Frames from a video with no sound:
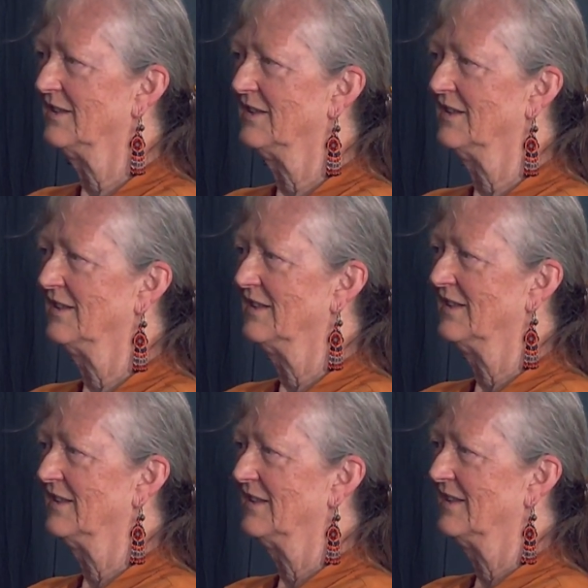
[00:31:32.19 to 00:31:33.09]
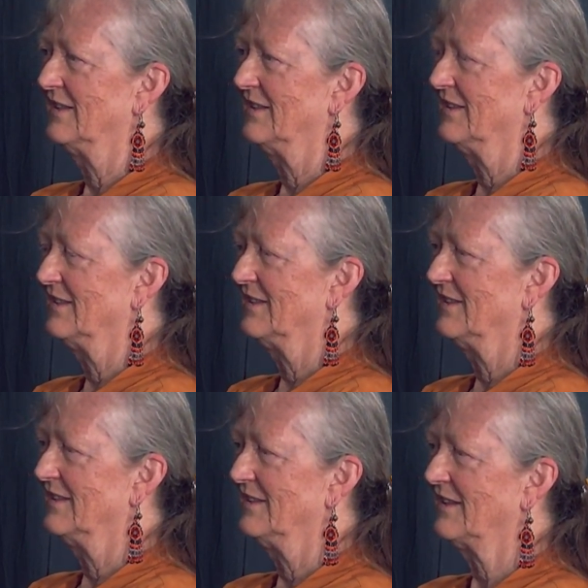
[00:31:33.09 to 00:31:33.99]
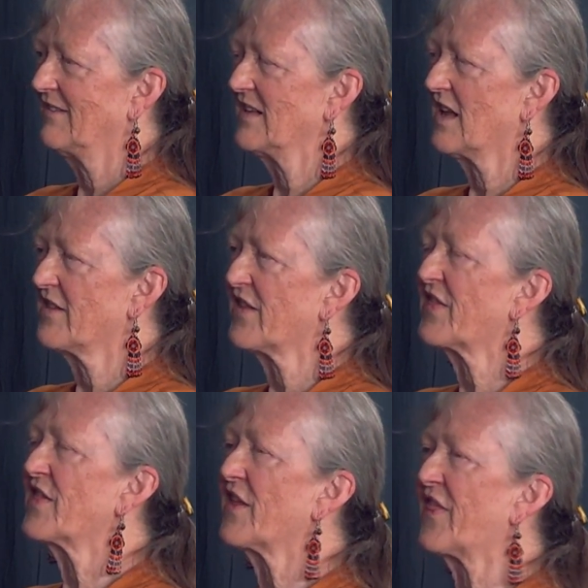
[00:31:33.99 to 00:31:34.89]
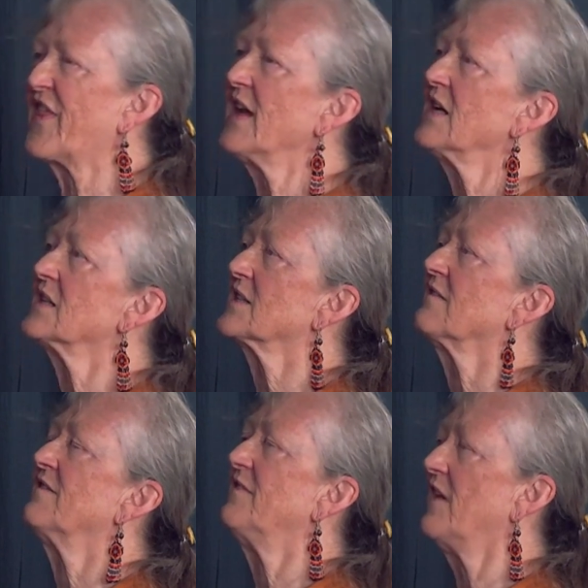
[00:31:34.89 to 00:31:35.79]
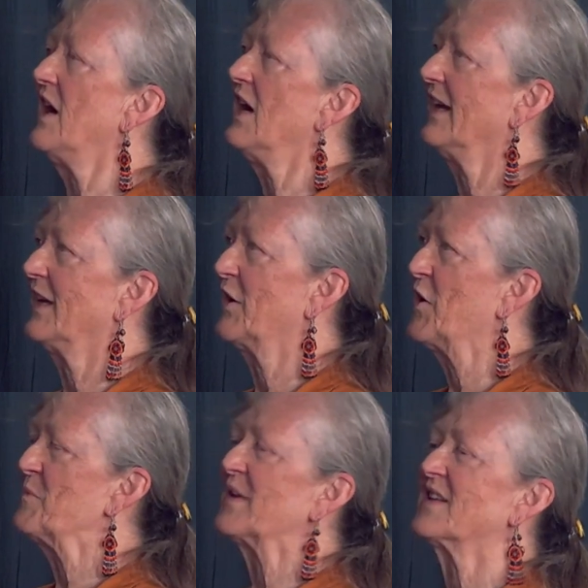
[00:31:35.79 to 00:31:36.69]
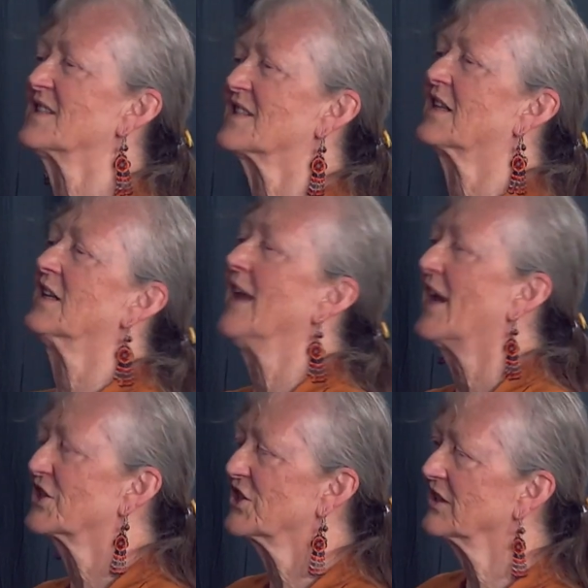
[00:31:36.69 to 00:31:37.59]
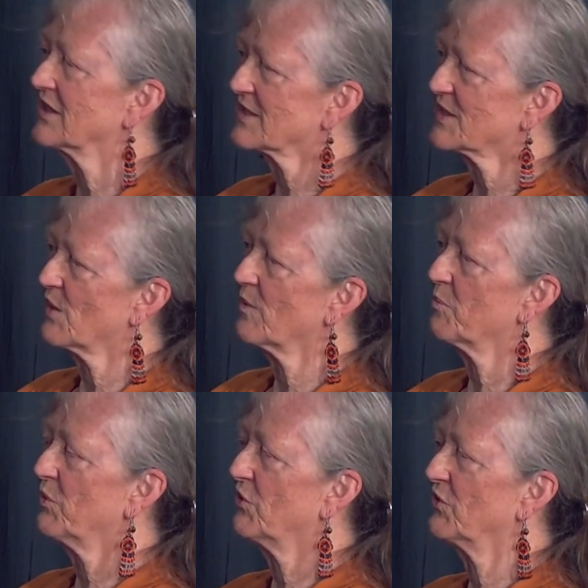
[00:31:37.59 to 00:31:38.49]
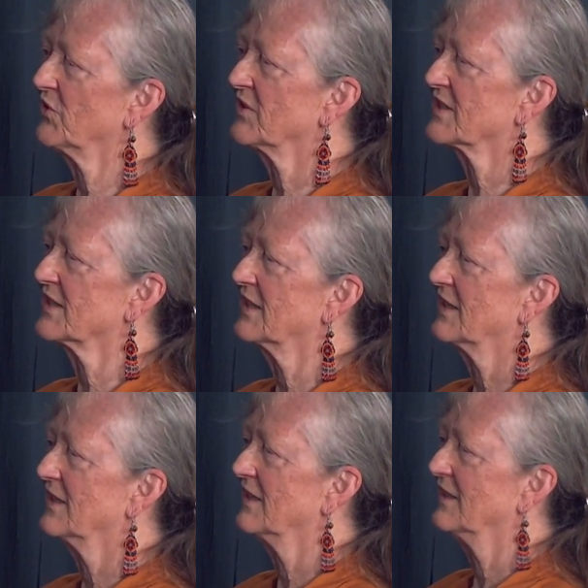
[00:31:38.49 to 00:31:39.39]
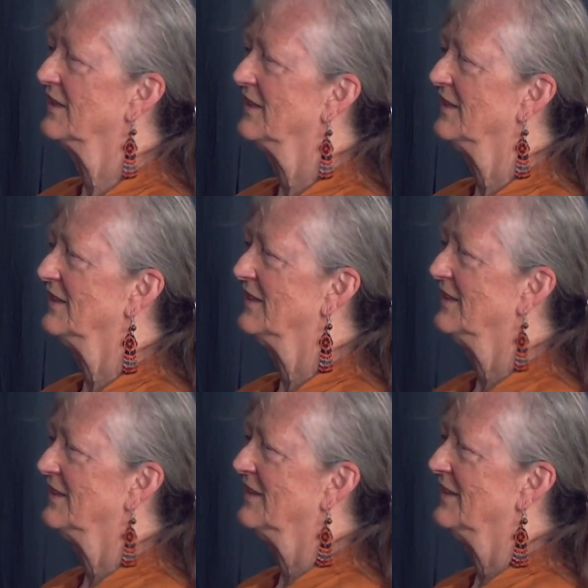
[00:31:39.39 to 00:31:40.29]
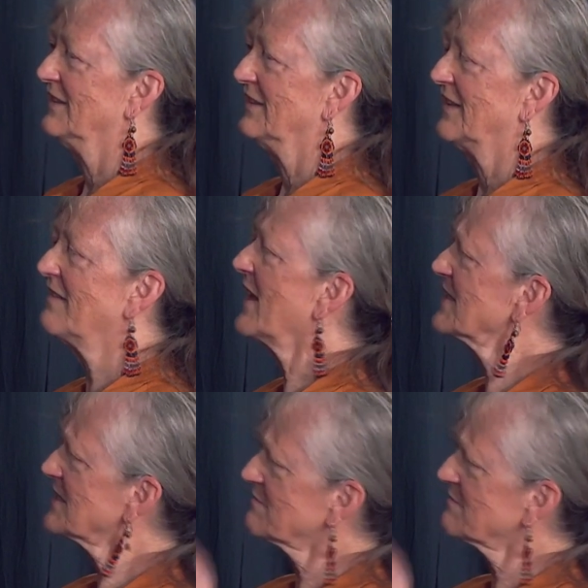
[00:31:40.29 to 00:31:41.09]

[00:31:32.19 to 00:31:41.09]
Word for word: Yeah. Yeah. I mean, the the things are fine, but it's the connection that's so important. Absolutely. And that's